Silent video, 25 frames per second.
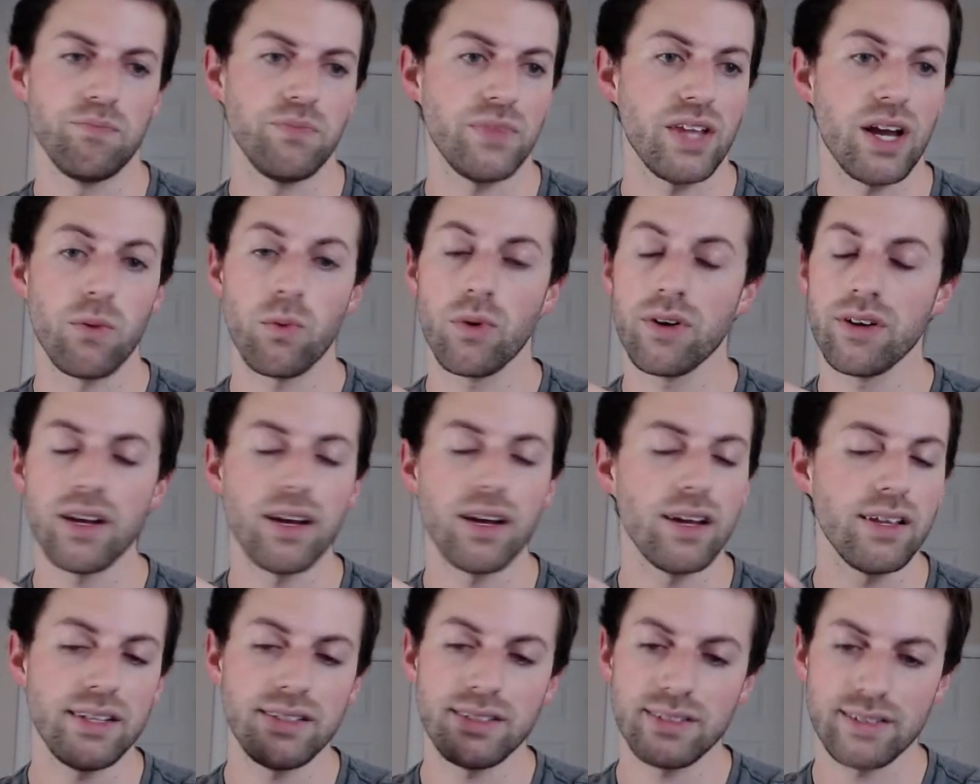Now, we're
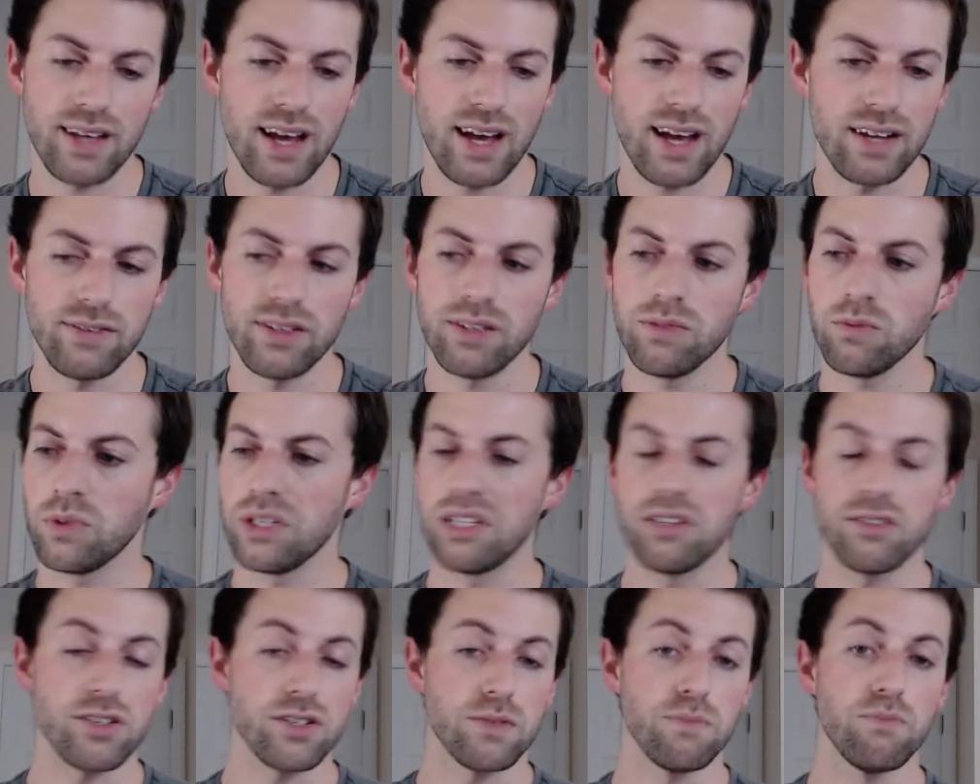not inside of it, we're
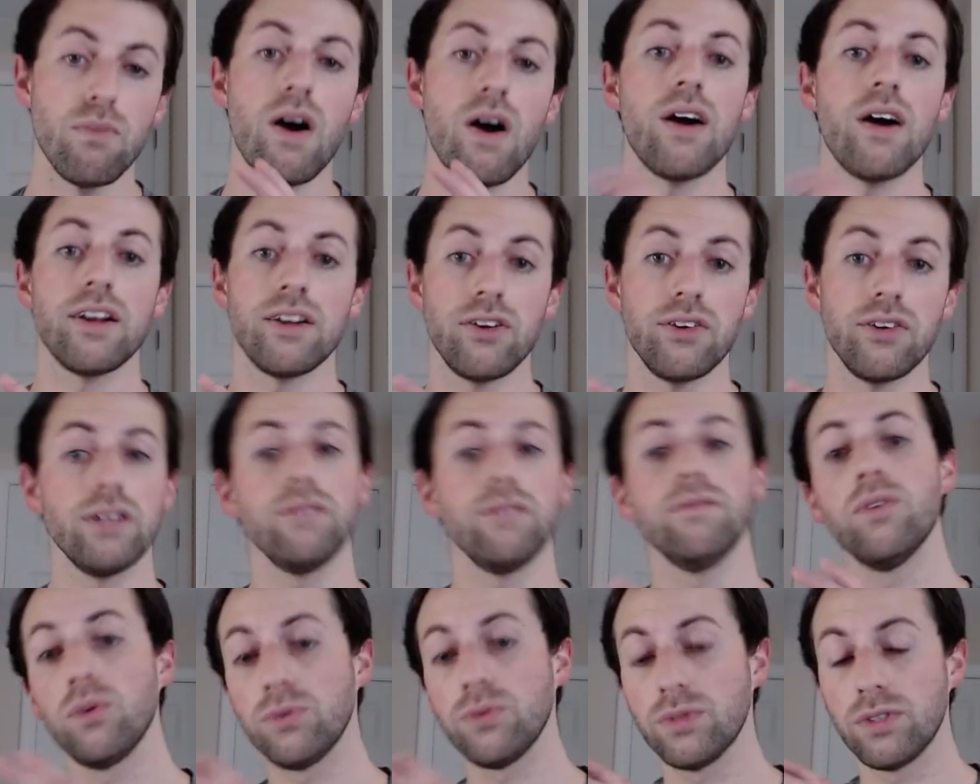just monitoring
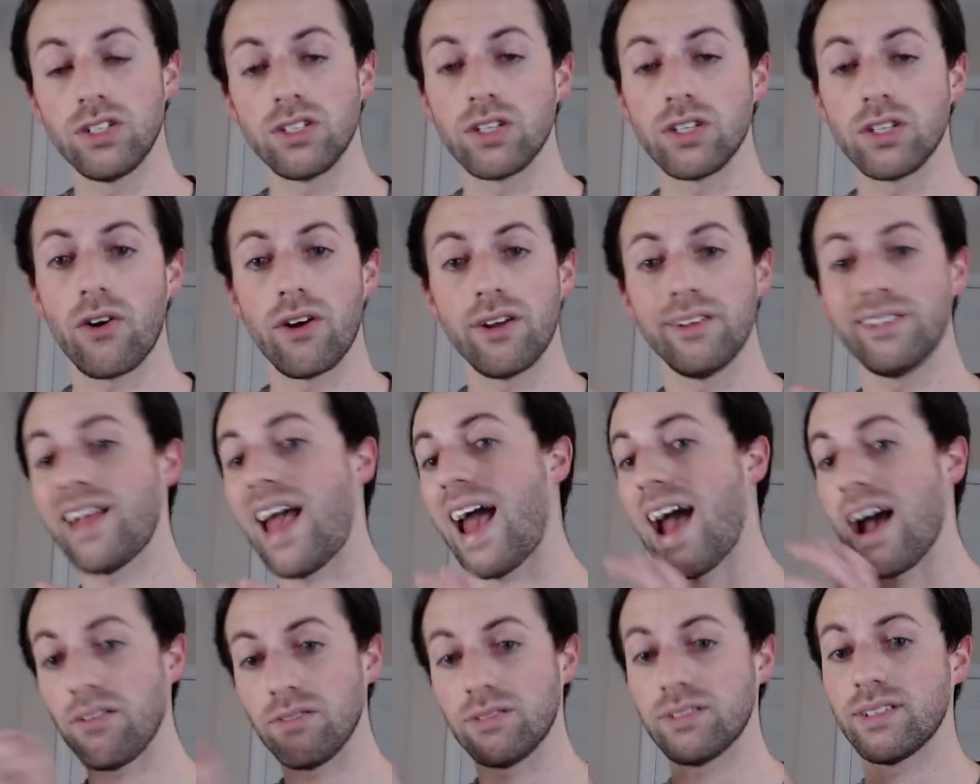voltage and current
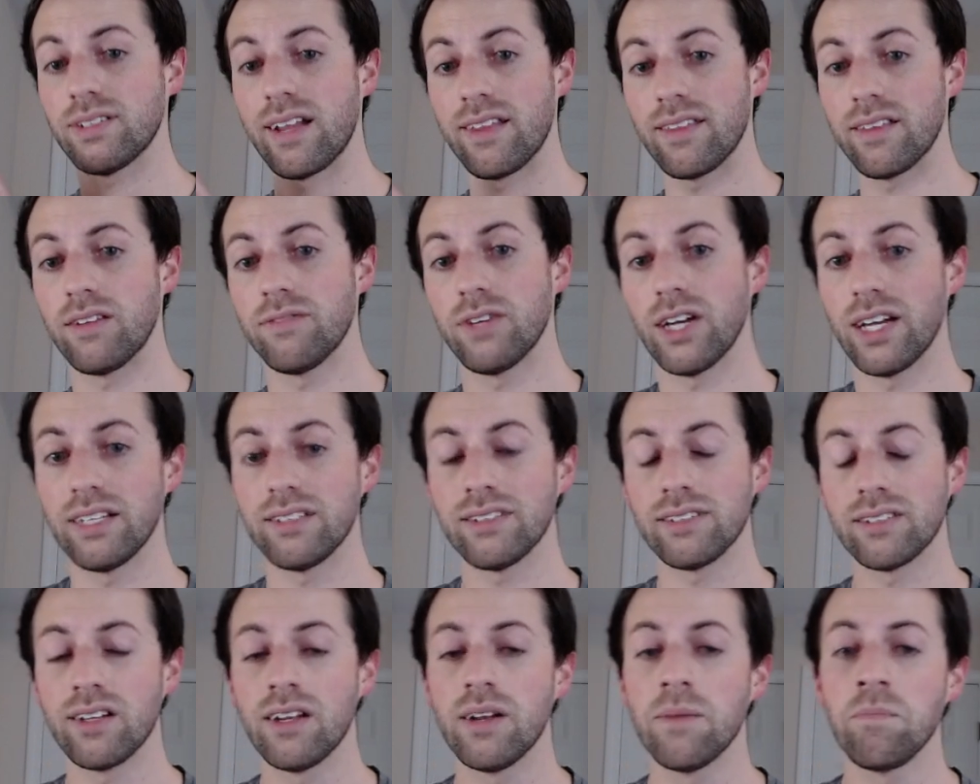outside of the
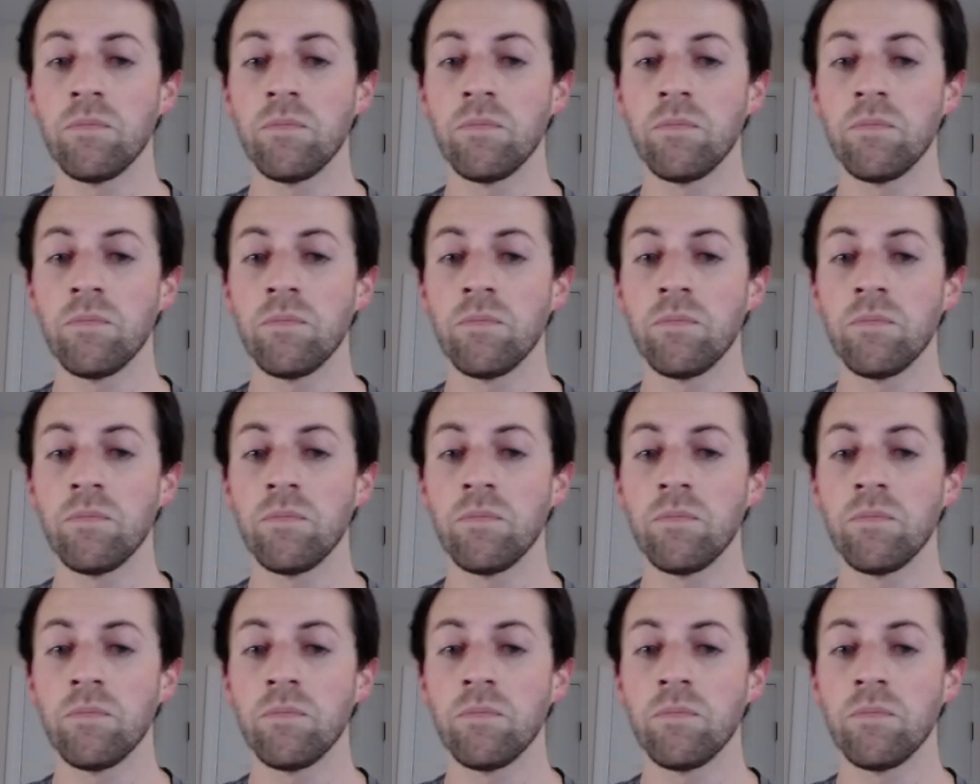device.